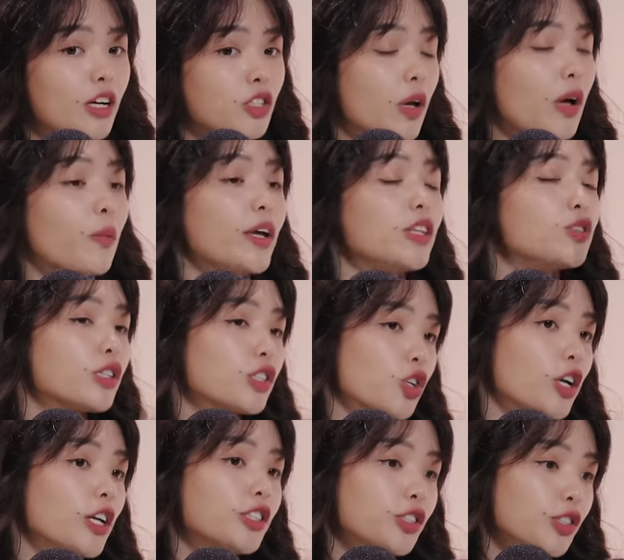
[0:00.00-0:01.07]
So I went to the
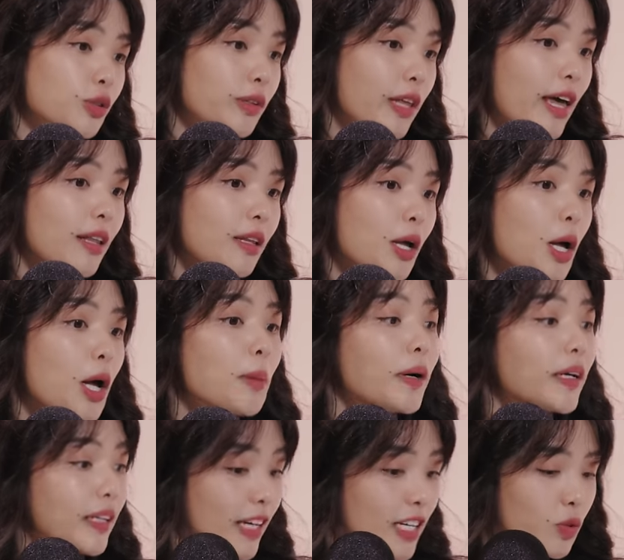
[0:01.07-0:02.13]
toilet to do that.
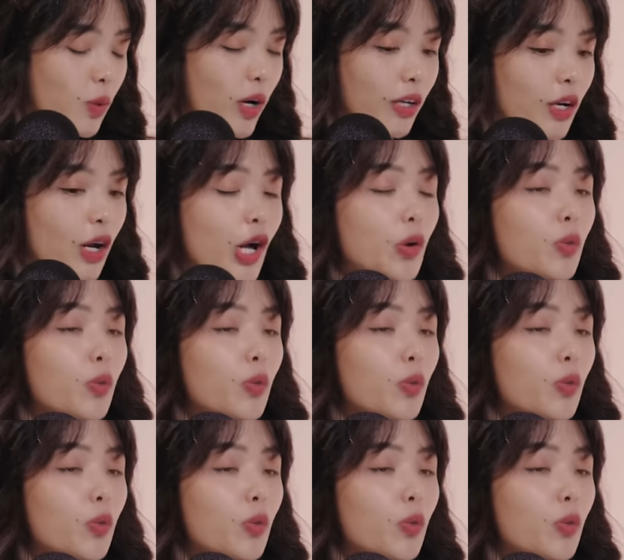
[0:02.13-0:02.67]
But guess what?